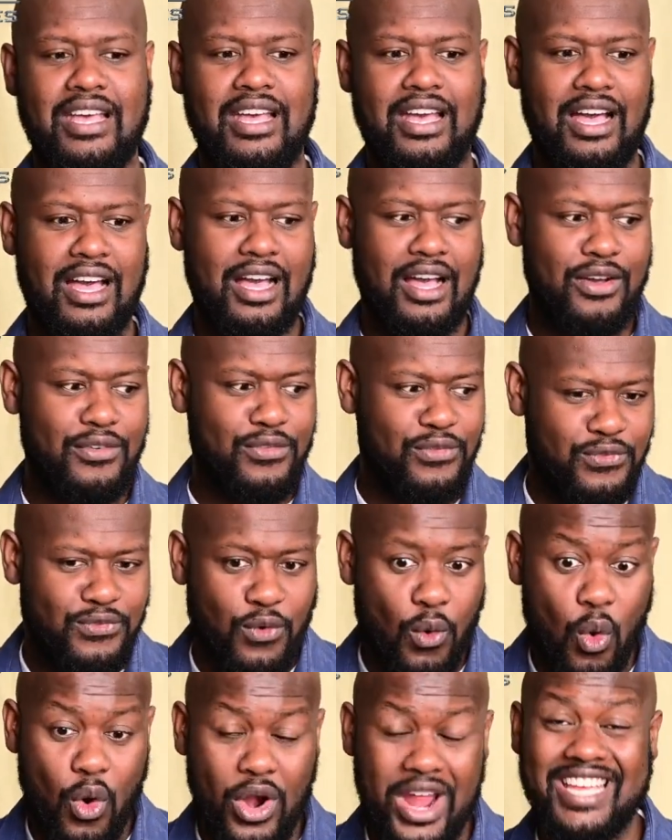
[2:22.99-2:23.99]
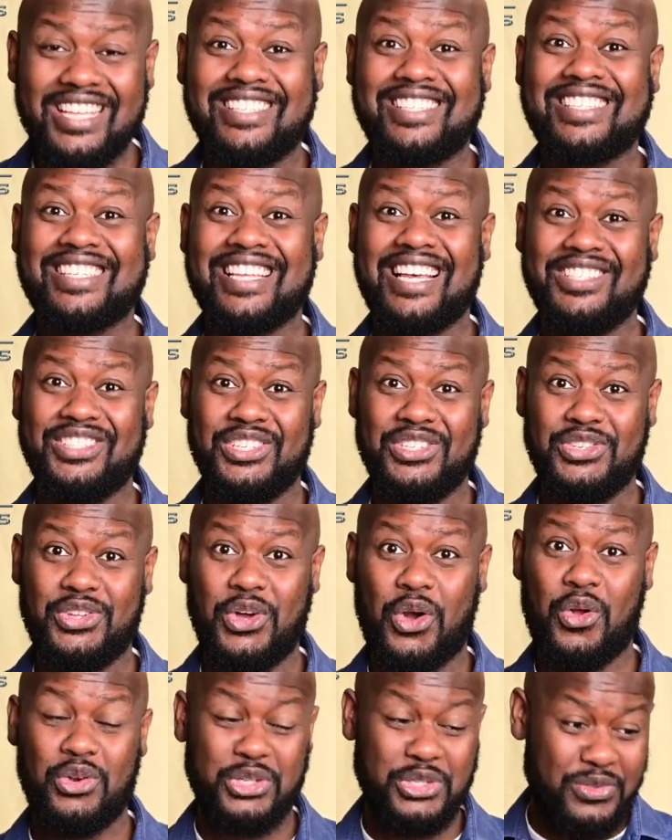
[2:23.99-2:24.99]
uh, for his sons and
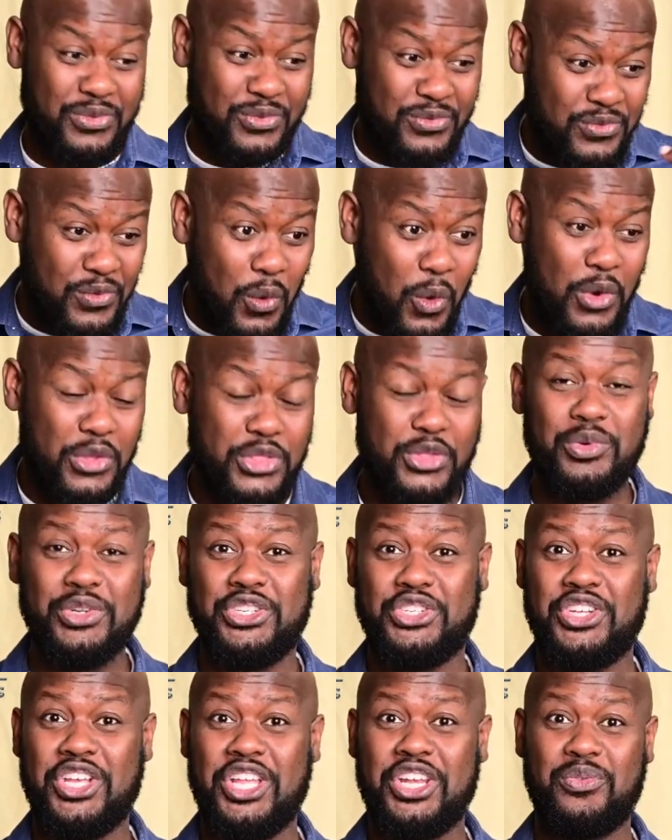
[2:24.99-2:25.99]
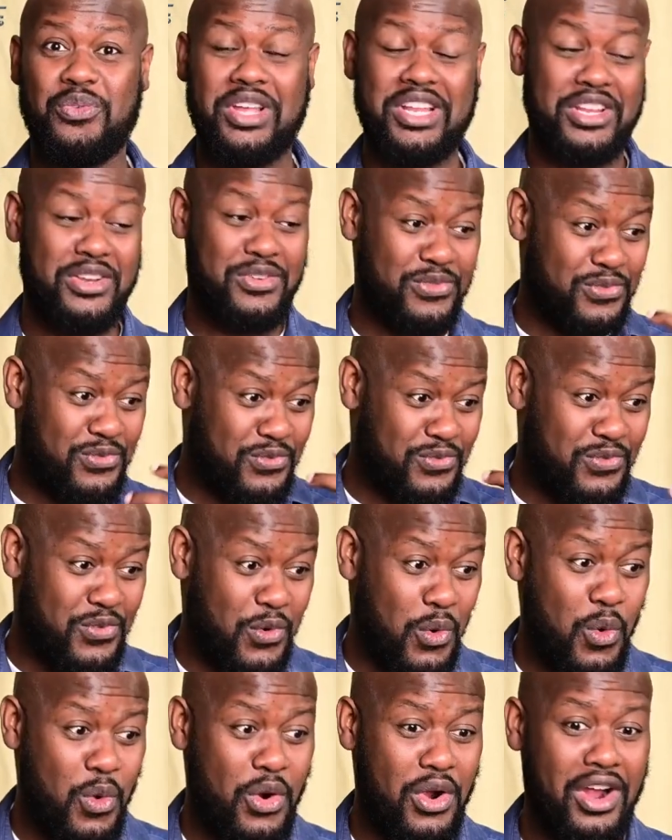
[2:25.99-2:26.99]
daughters, for the regenerated,
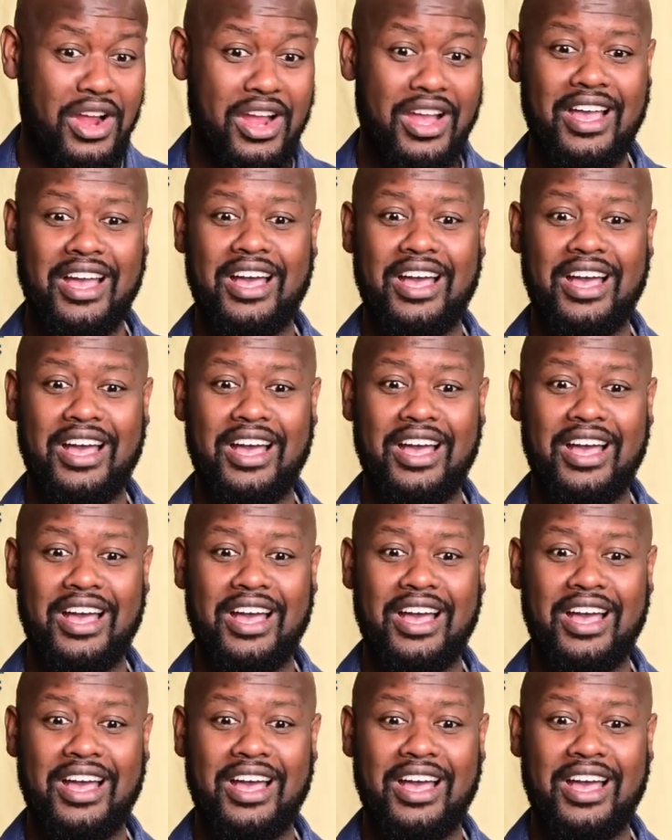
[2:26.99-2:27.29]
for